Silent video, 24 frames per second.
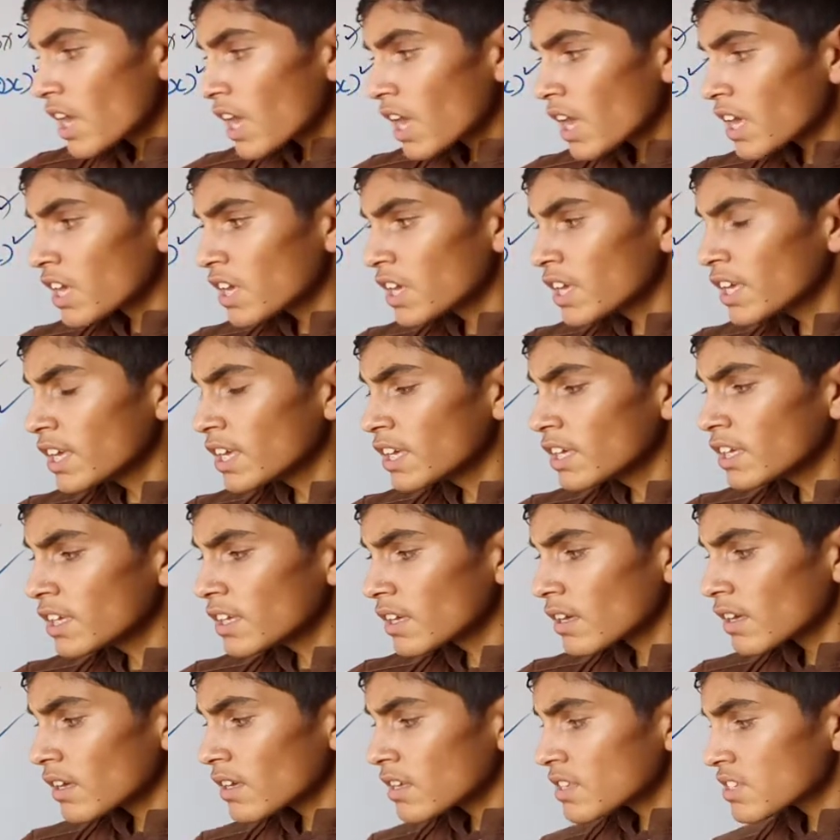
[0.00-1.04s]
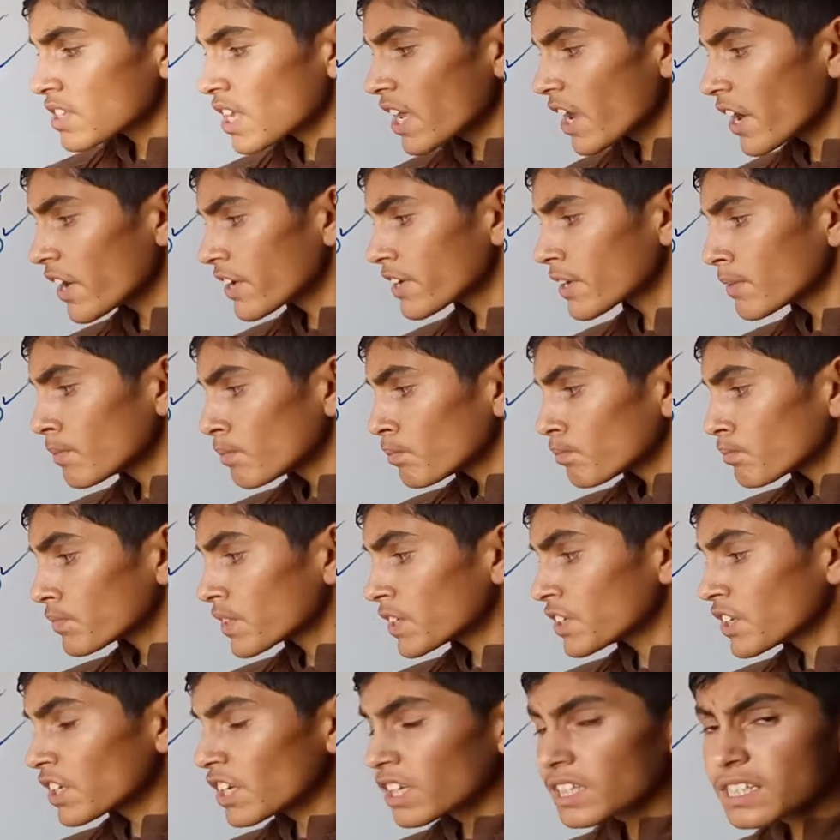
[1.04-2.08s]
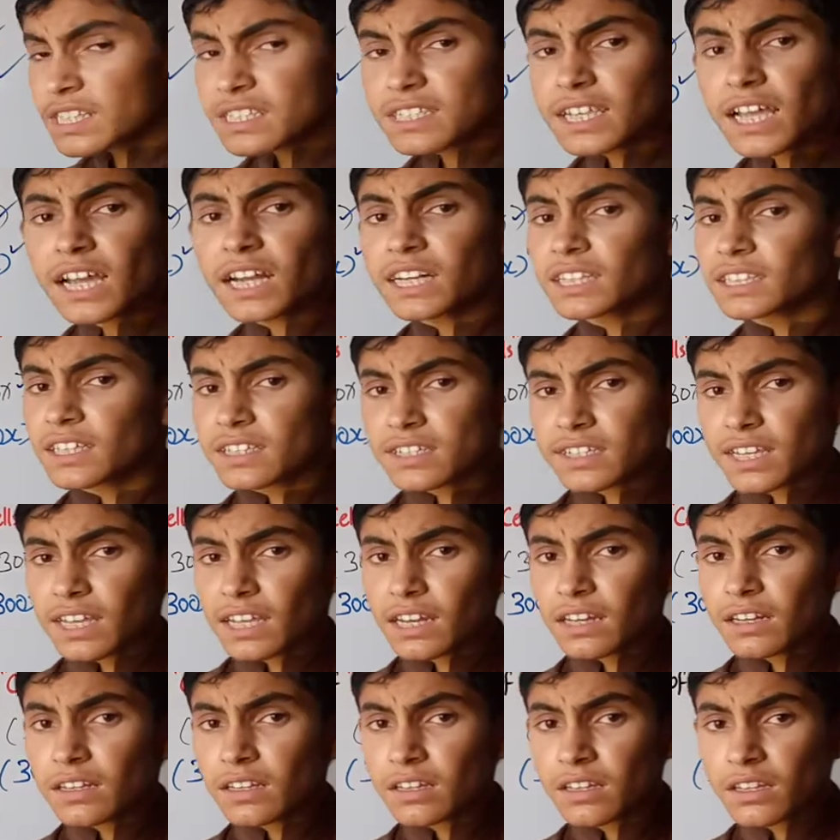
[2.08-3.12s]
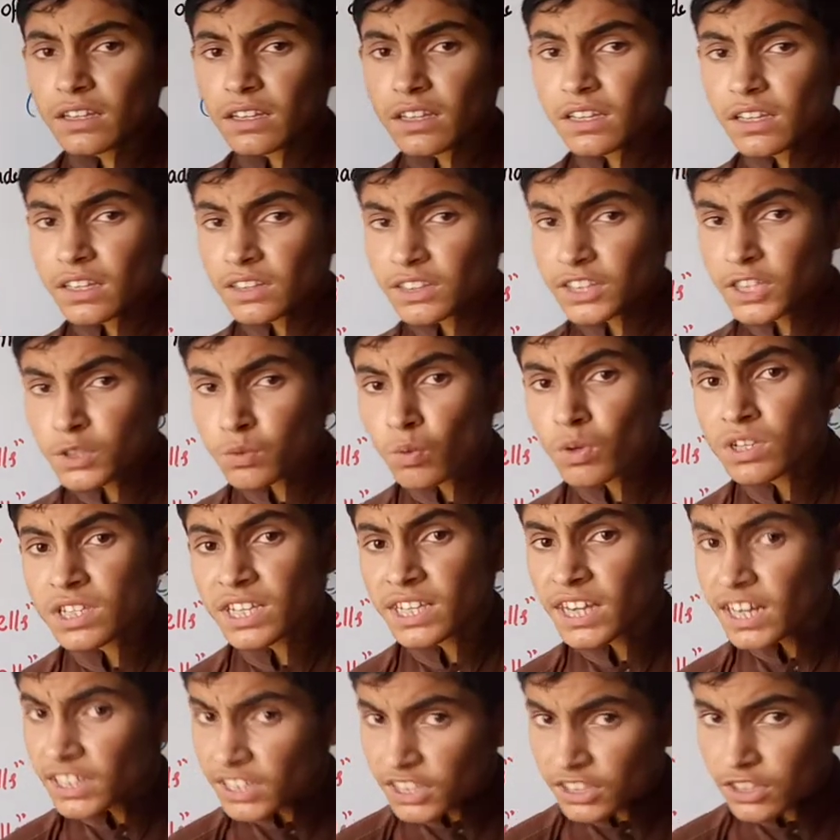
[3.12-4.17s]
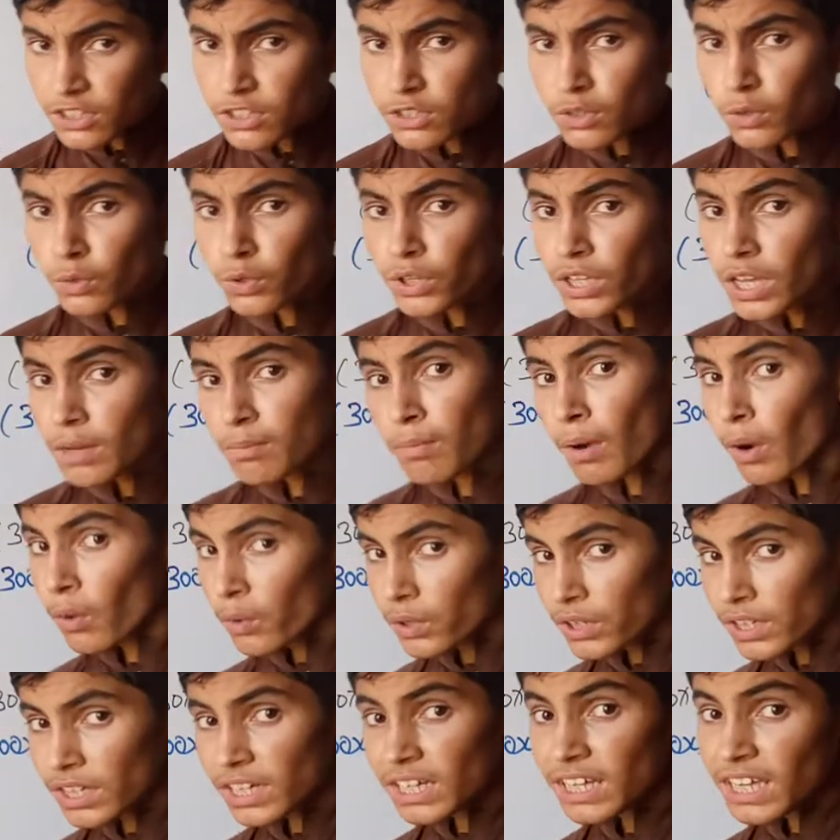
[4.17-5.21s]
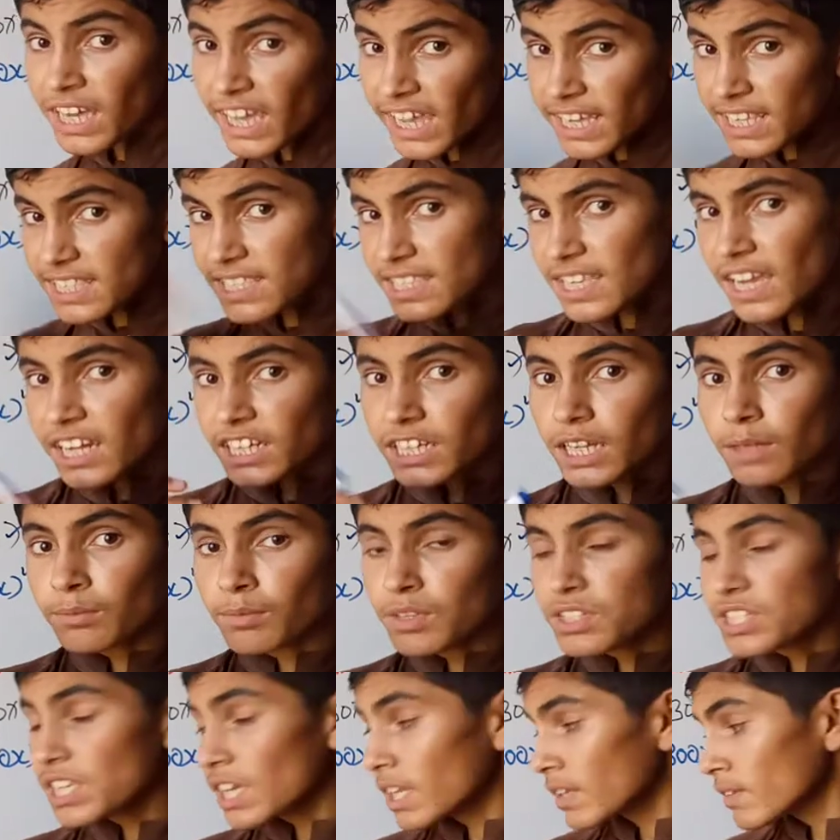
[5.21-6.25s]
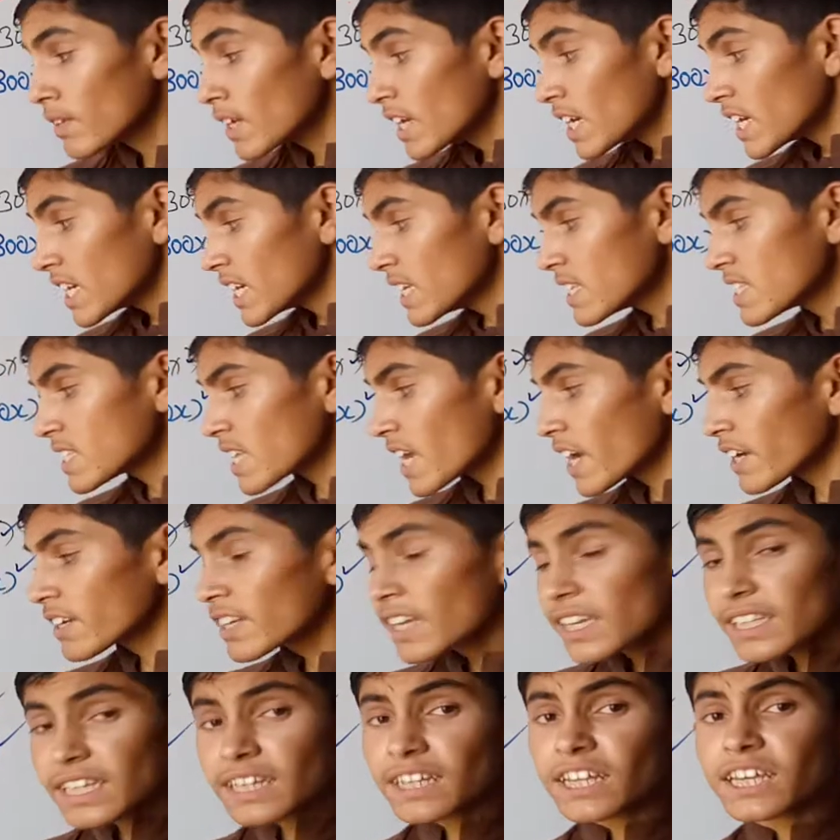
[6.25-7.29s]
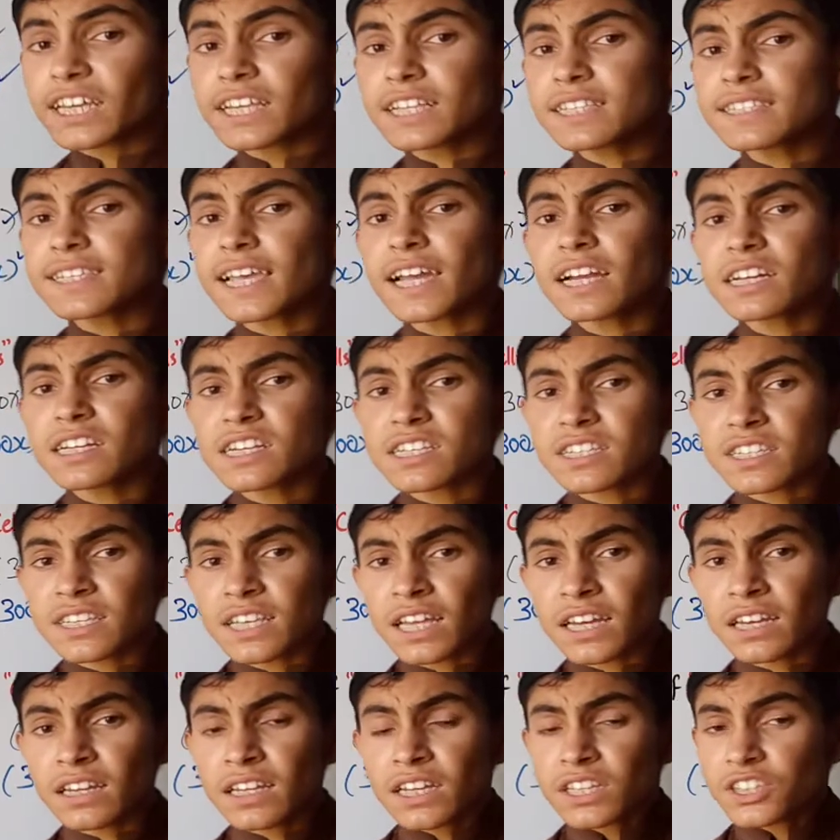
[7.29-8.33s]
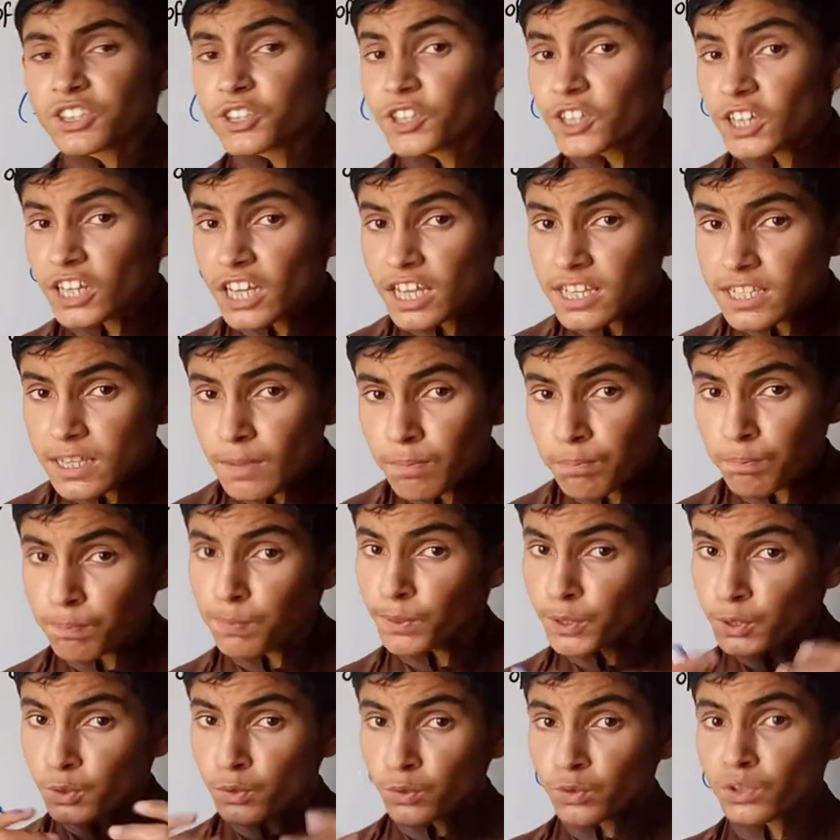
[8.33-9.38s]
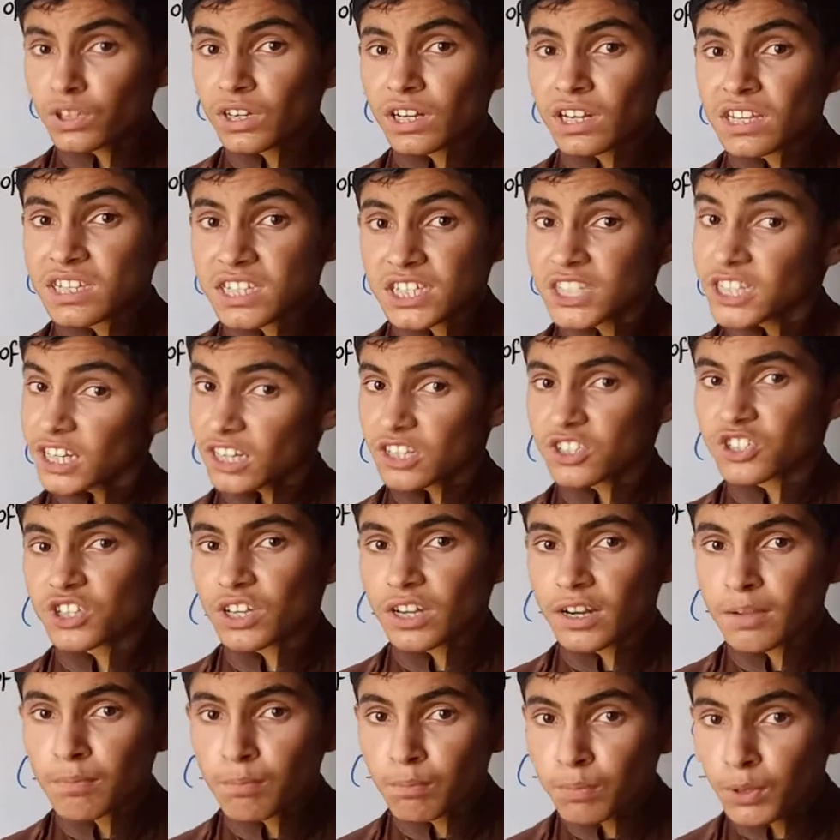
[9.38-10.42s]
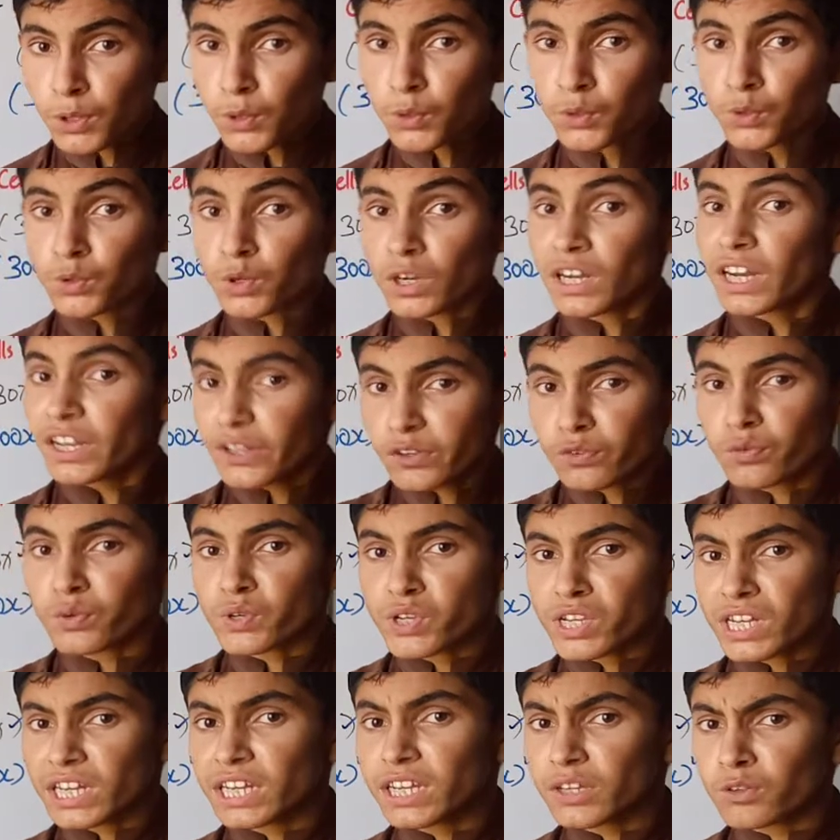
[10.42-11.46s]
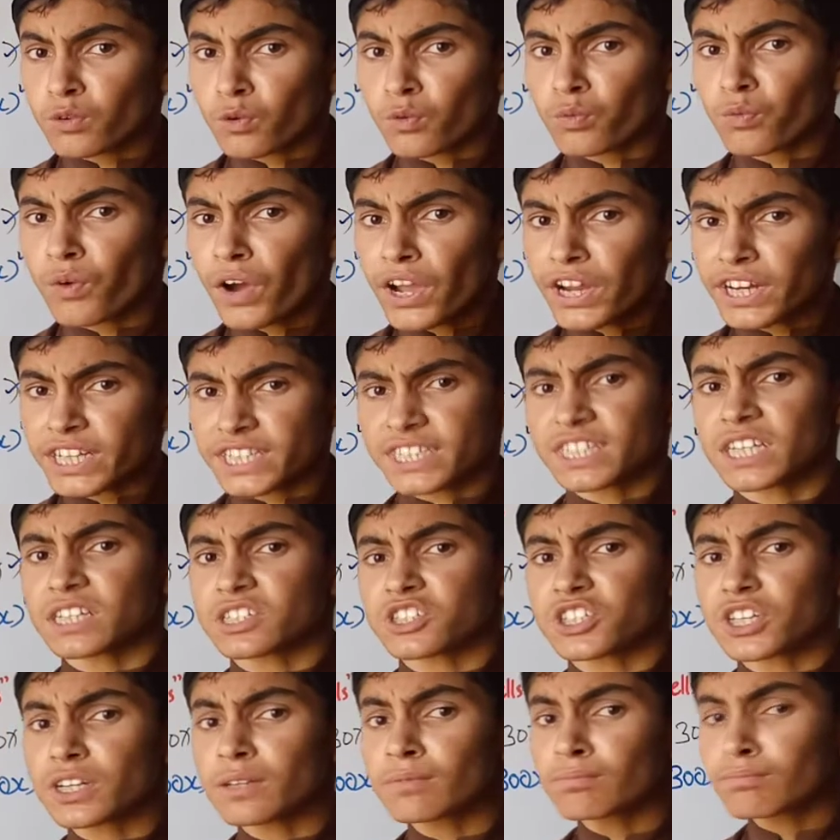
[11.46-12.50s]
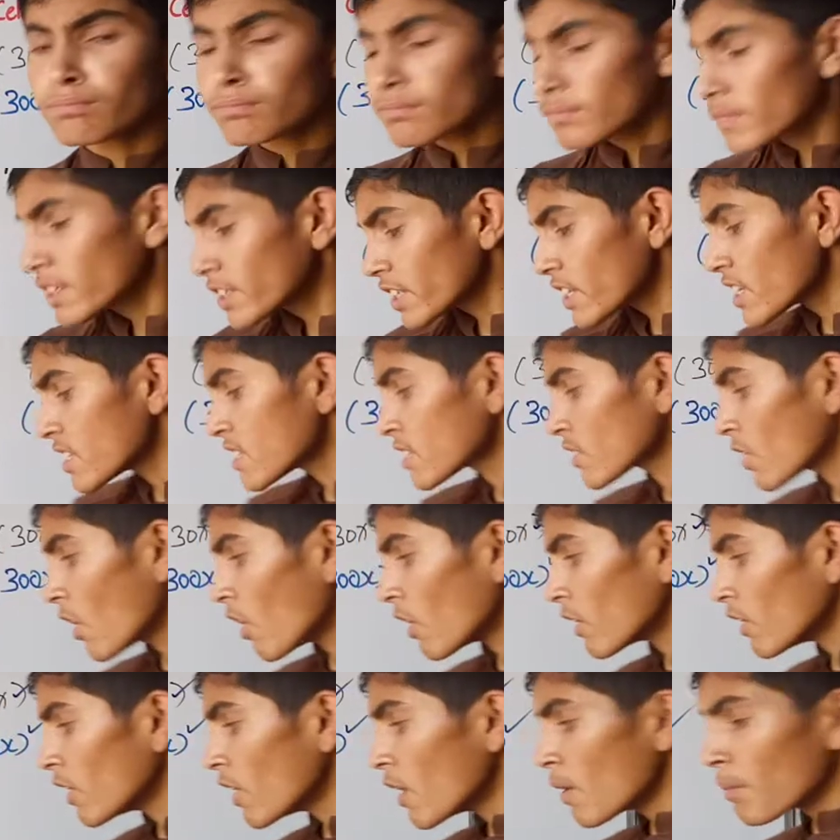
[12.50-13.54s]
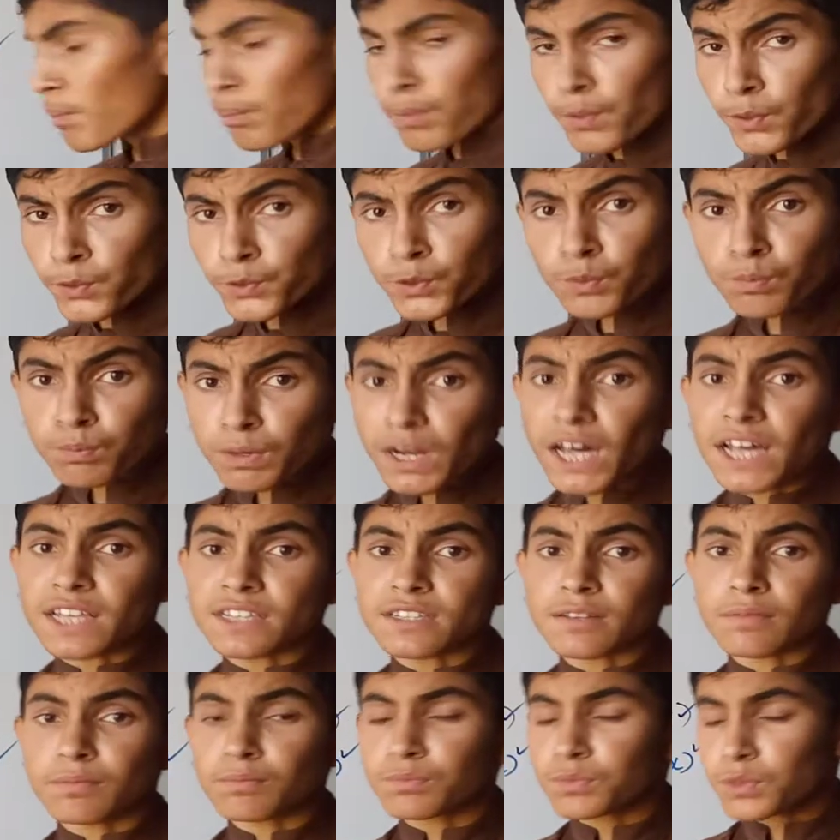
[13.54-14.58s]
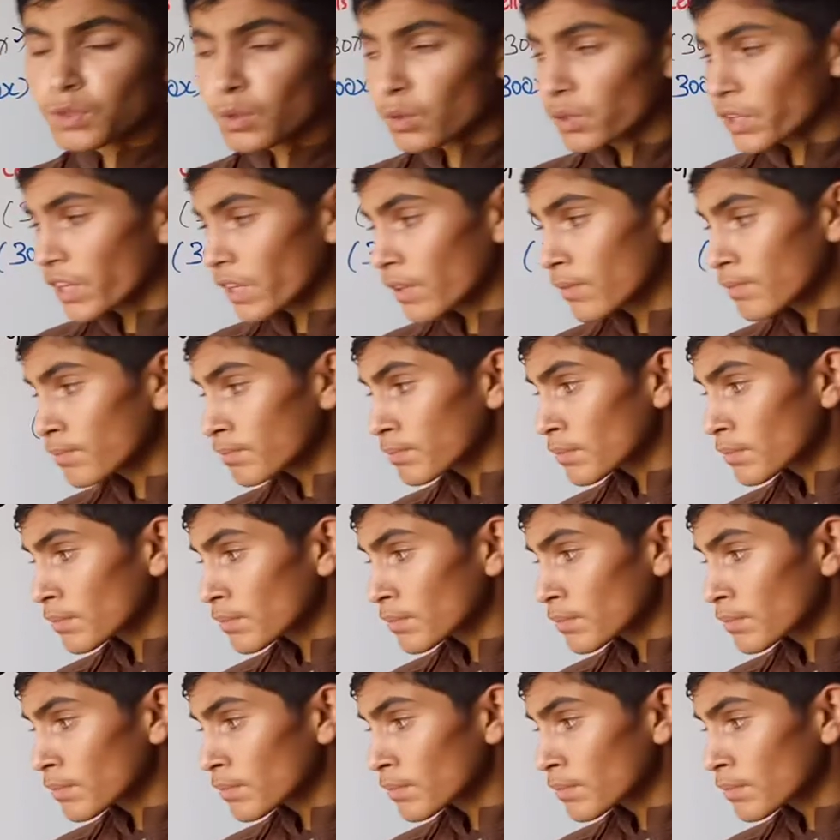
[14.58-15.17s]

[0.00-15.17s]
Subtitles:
He said that inside the cell, this was another discovery about the inside of the cell. He said that inside the cell, there is a fluid structure, fluid, liquid, liquefied structure that is called protoplasm. Okay.